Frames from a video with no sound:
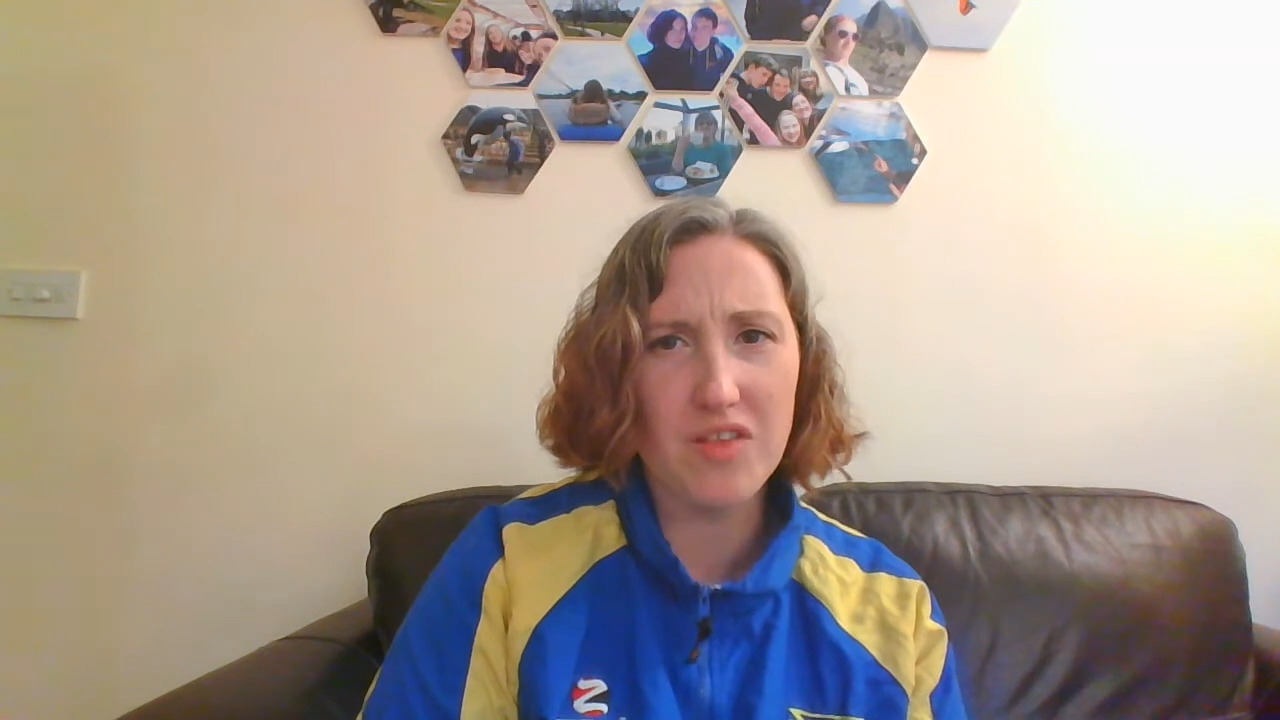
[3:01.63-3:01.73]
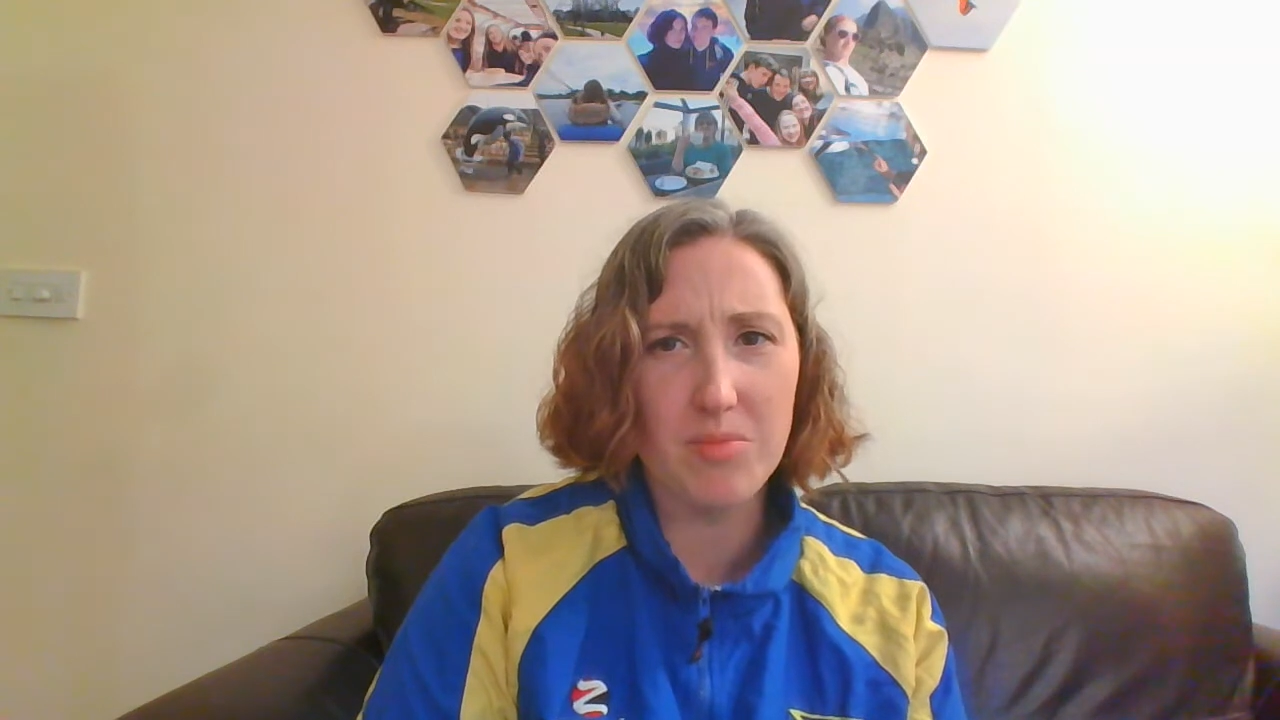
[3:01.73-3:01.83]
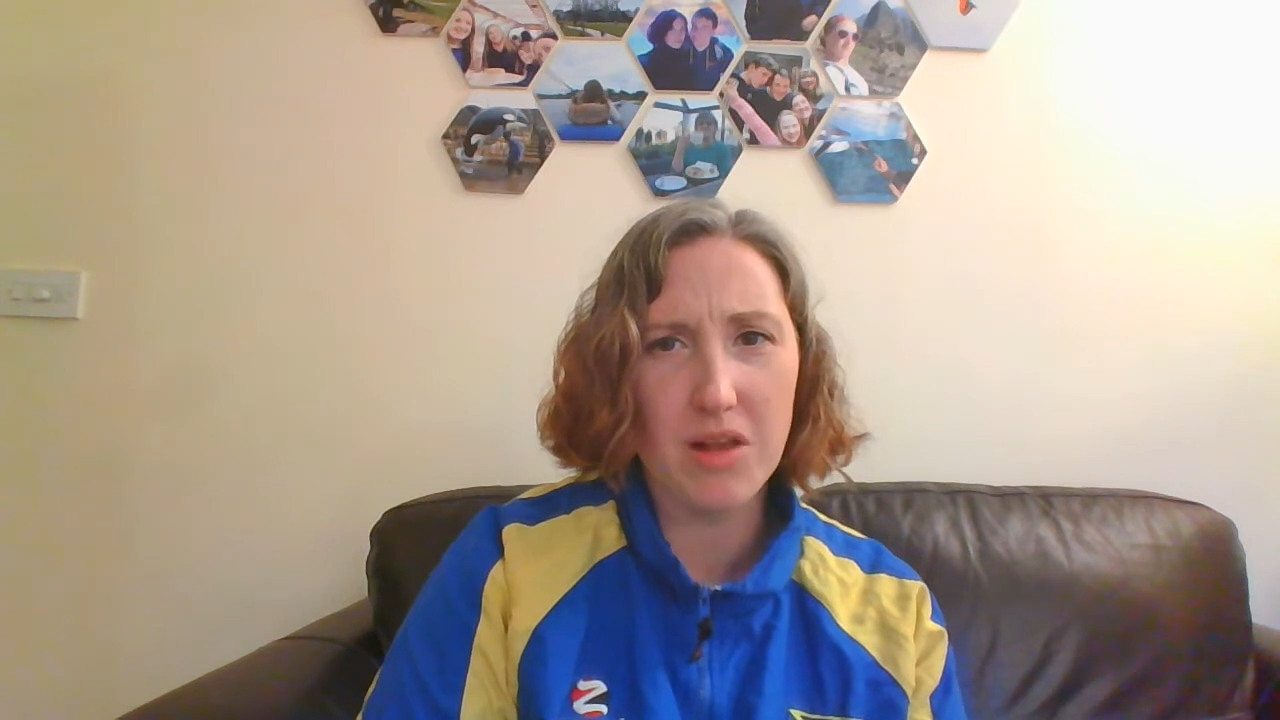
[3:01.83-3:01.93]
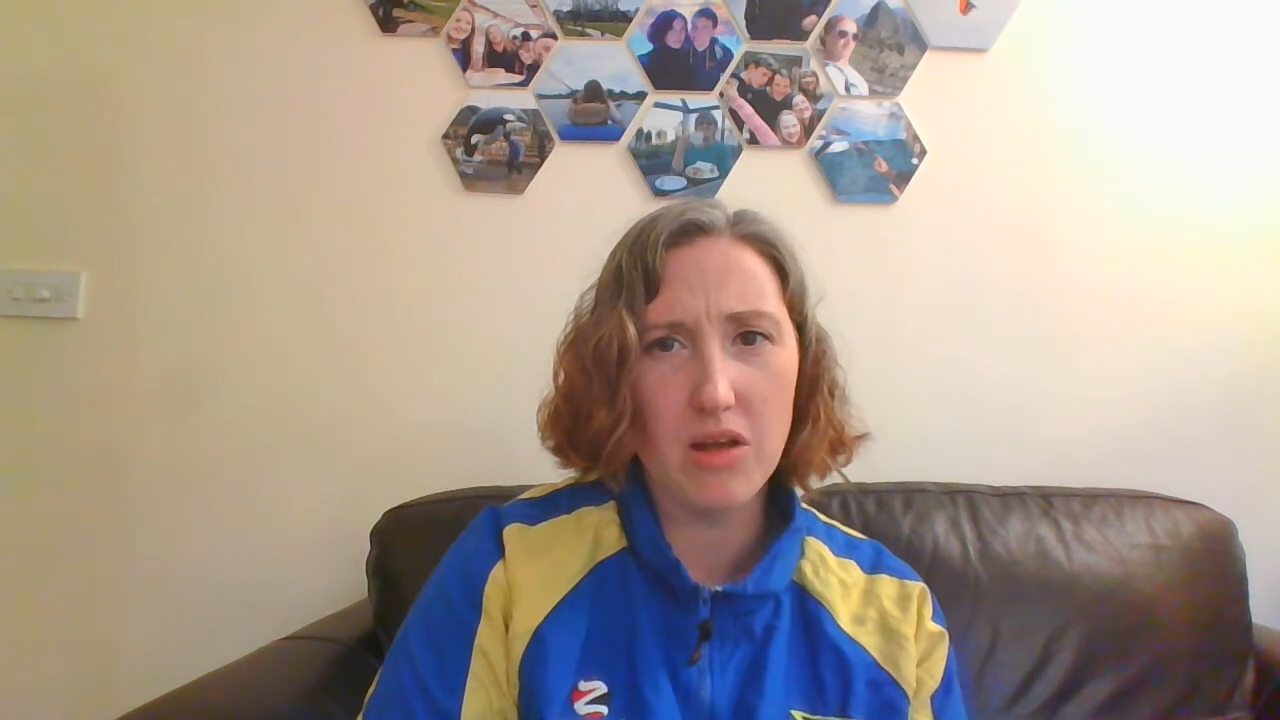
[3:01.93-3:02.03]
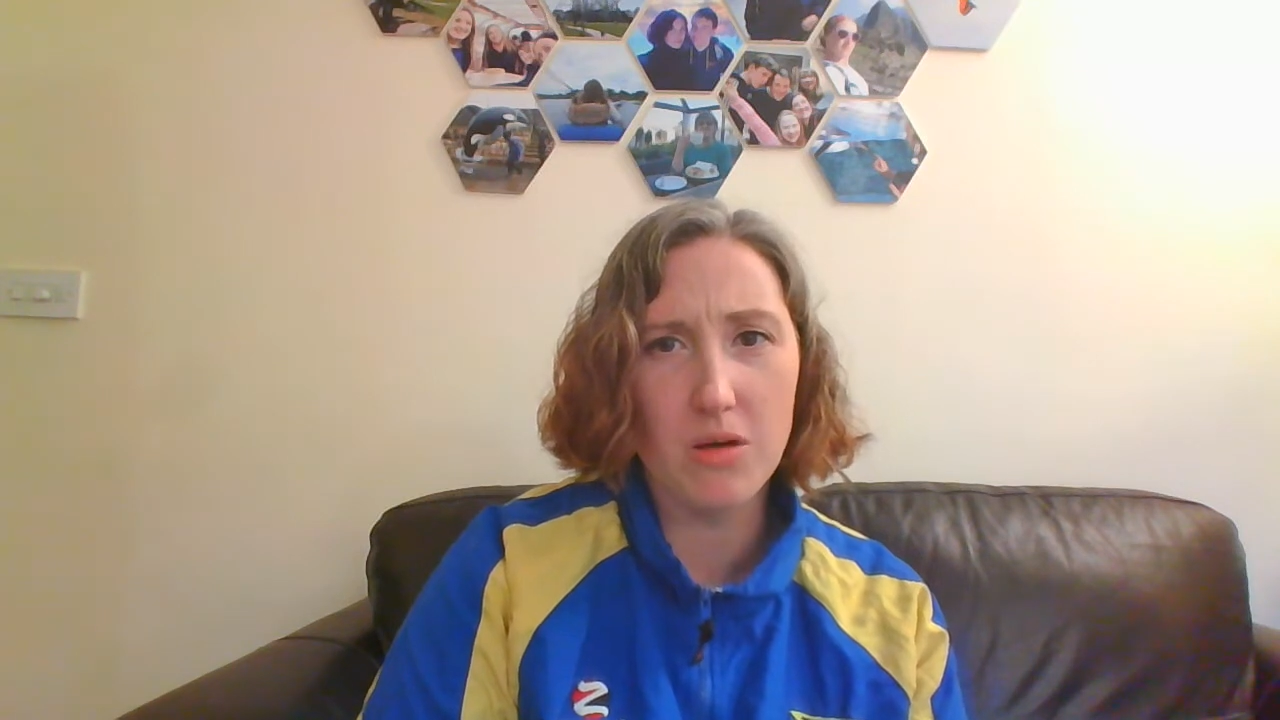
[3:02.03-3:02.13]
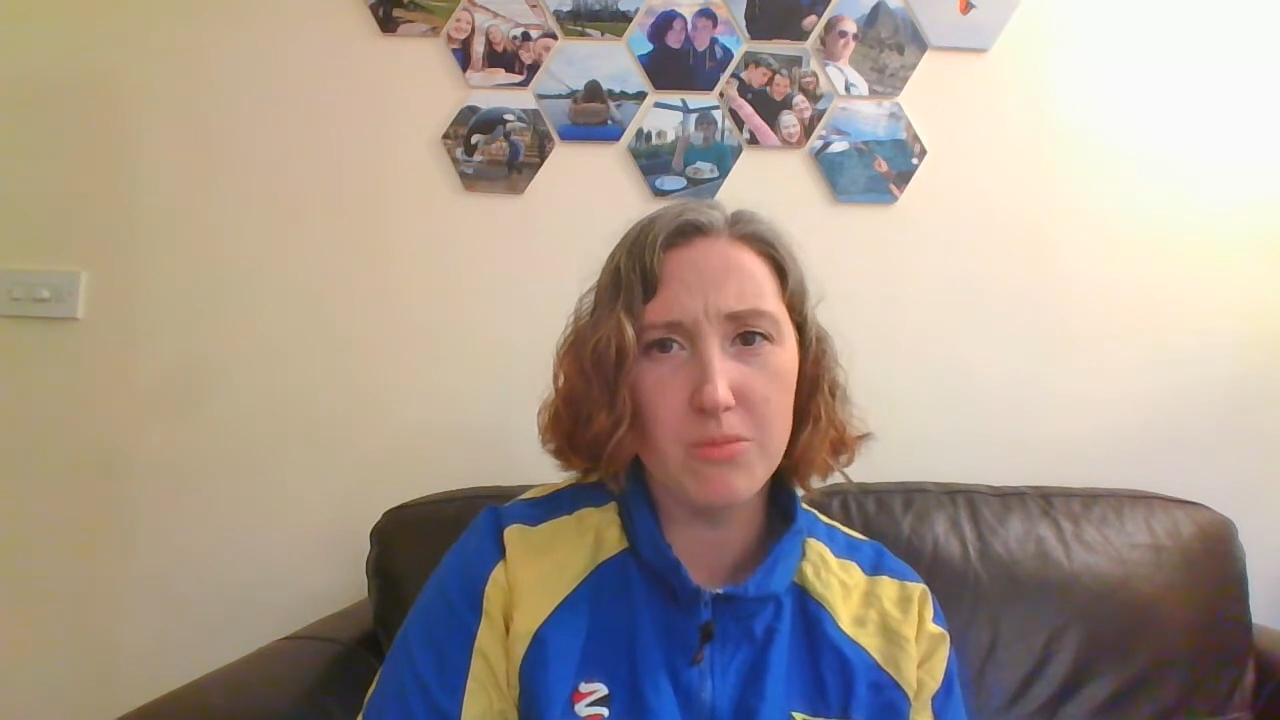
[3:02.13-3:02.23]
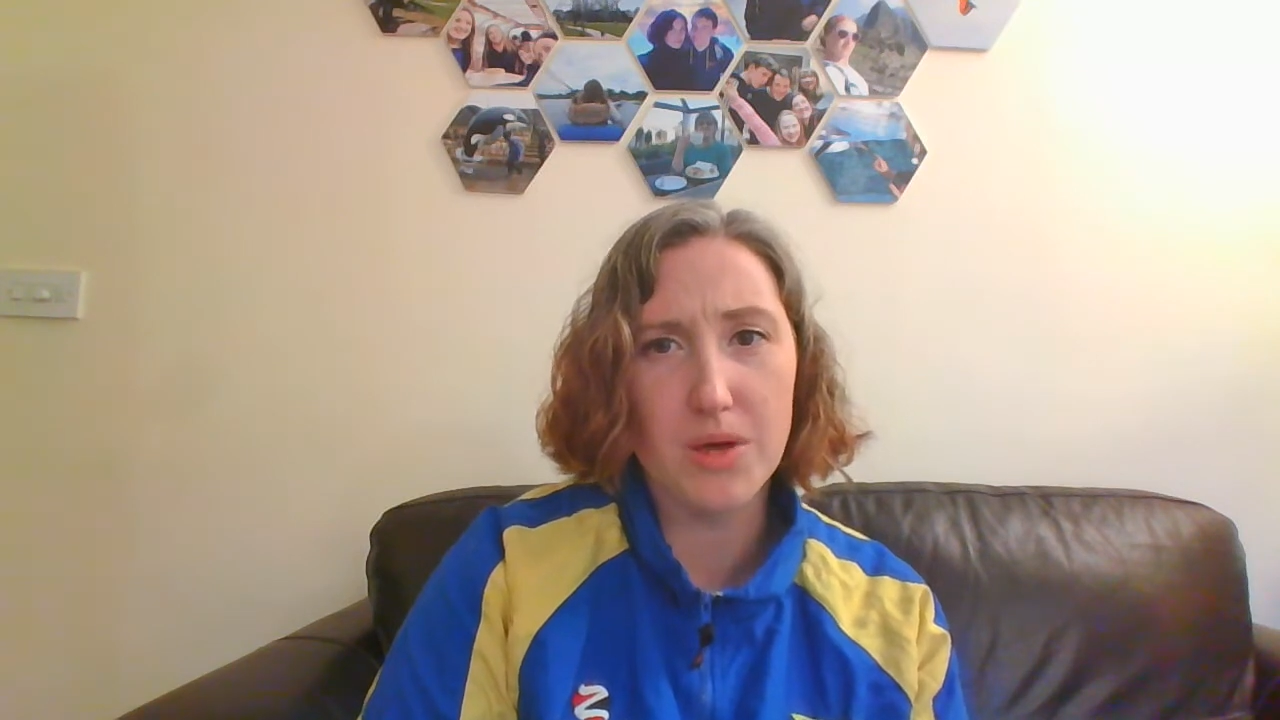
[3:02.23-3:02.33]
seems a lot,